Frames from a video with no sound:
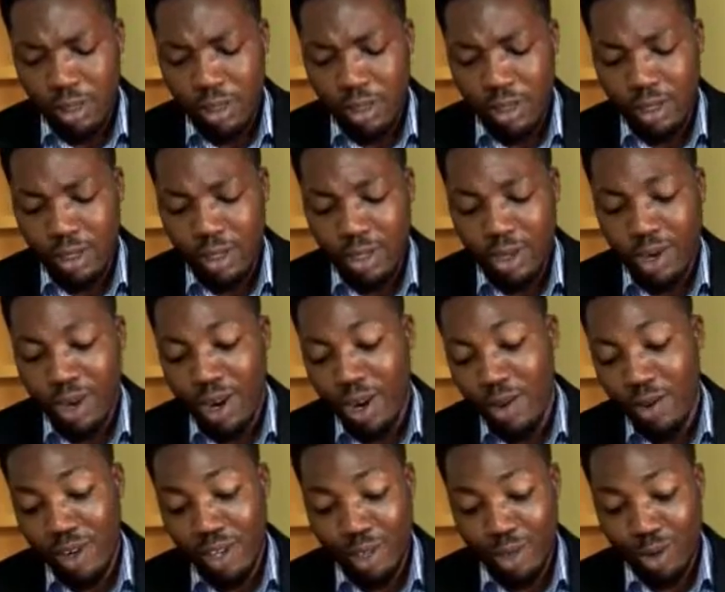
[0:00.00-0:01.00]
Sorry, I
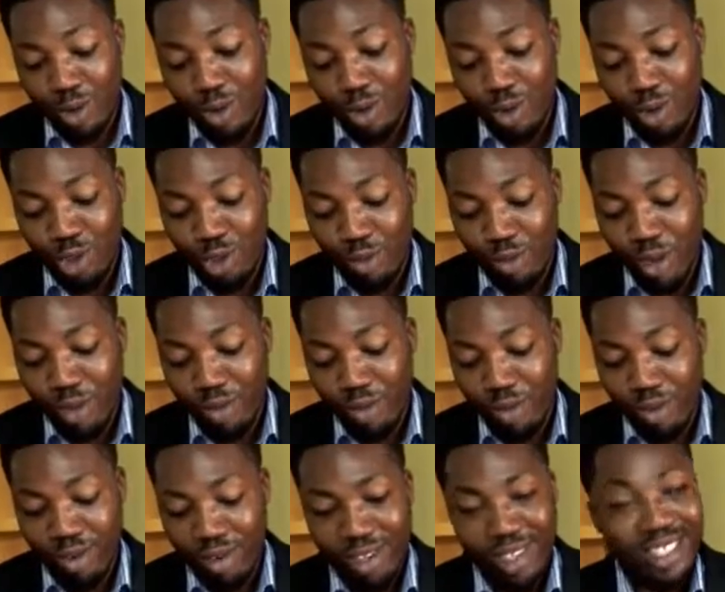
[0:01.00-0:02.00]
need to go through my
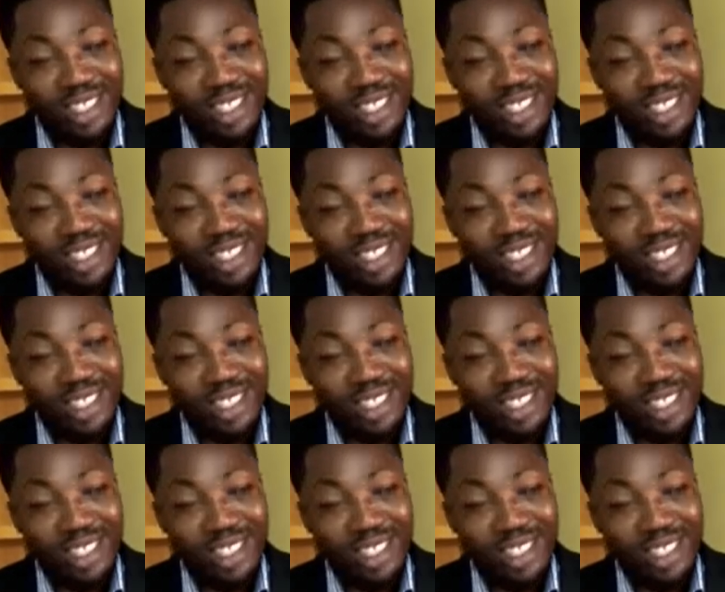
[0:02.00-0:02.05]
book.